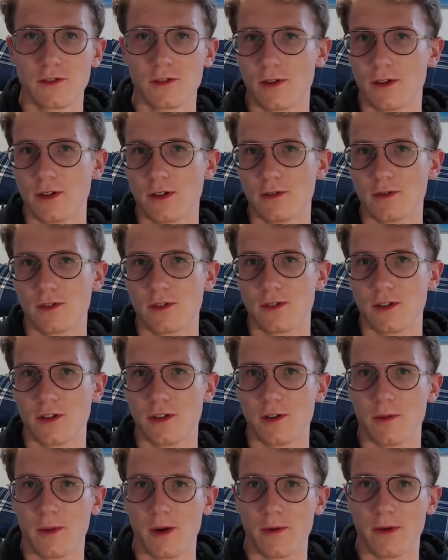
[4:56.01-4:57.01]
so I do certainly
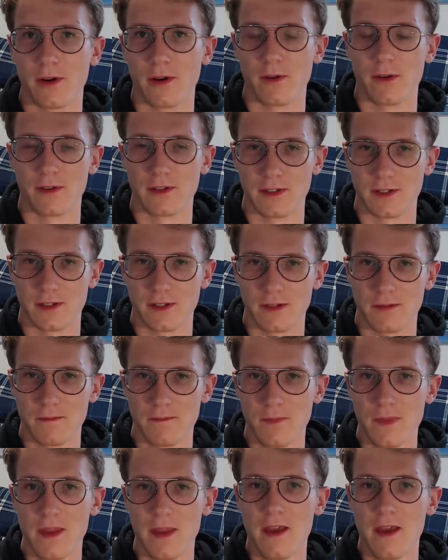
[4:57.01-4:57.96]
know my way around the system.